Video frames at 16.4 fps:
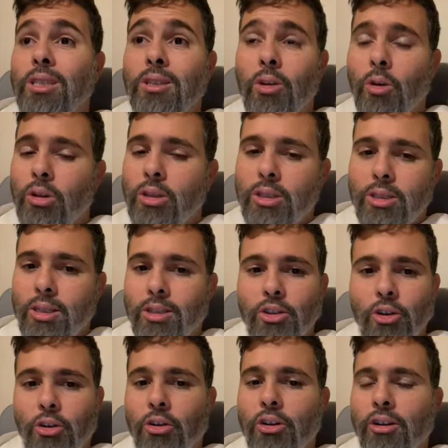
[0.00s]
All these things
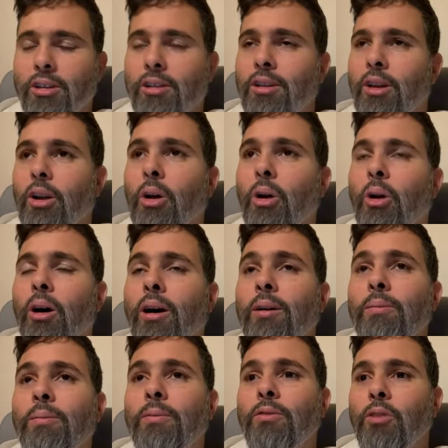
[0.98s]
are good,
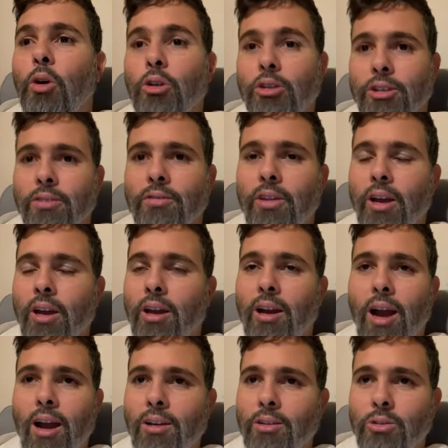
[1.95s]
of course, if they're
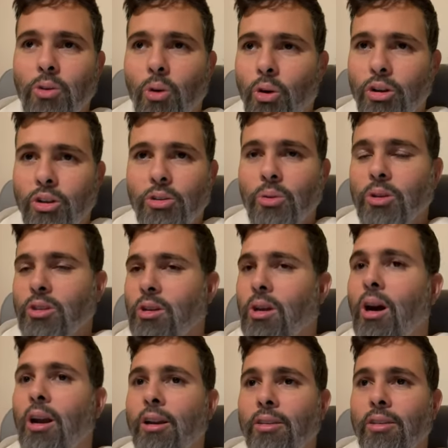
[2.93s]
ordered towards
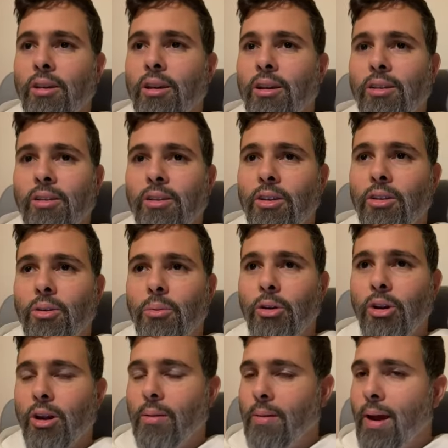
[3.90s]
God and they
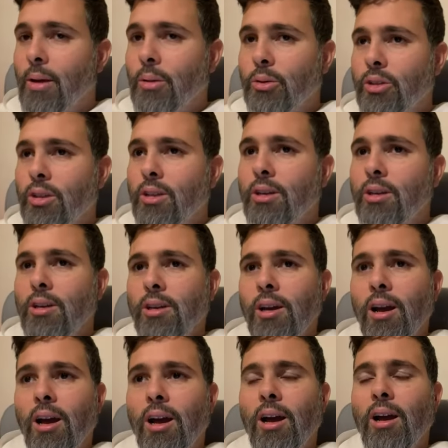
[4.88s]
bring about
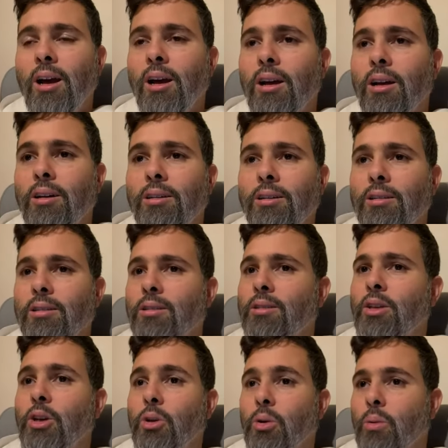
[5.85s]

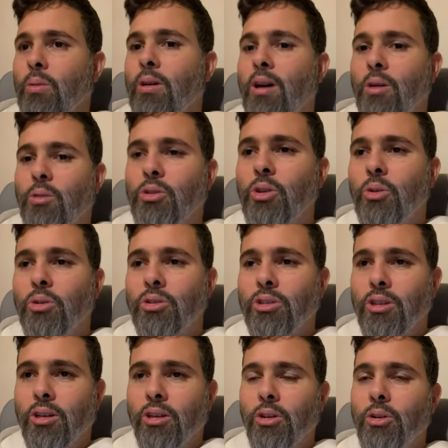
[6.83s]
our
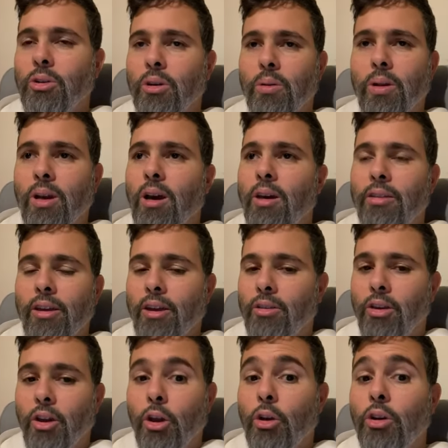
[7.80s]
souls to a union with God,
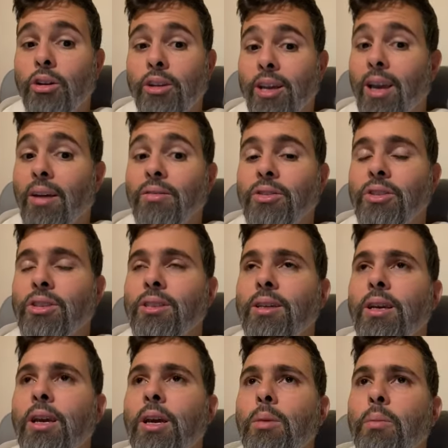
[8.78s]
they're good gifts.
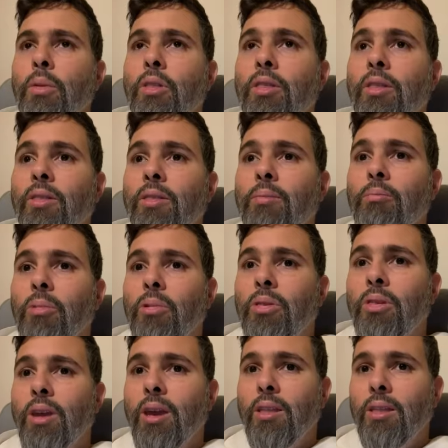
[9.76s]
But
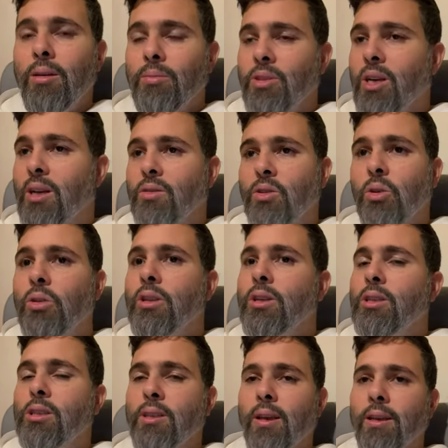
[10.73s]
they themselves, all
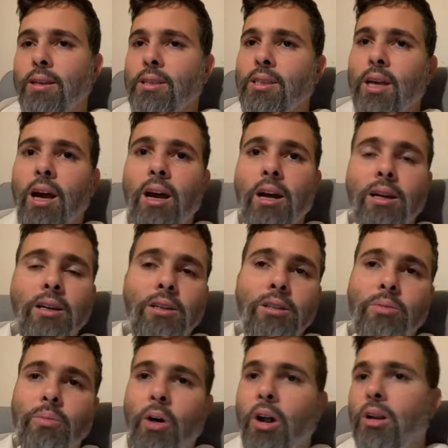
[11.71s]
these things,
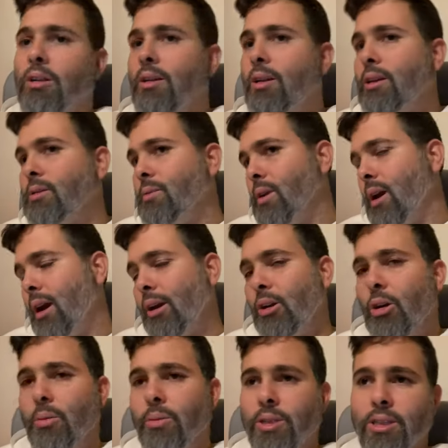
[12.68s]
science, politics,
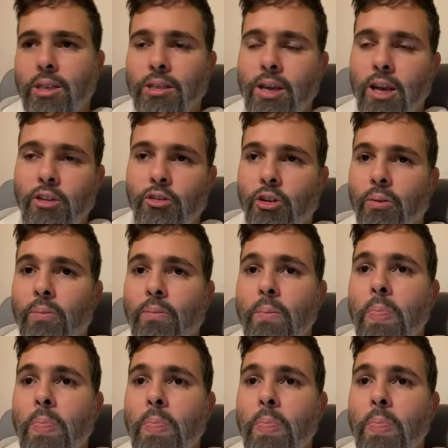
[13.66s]
economics, etc.,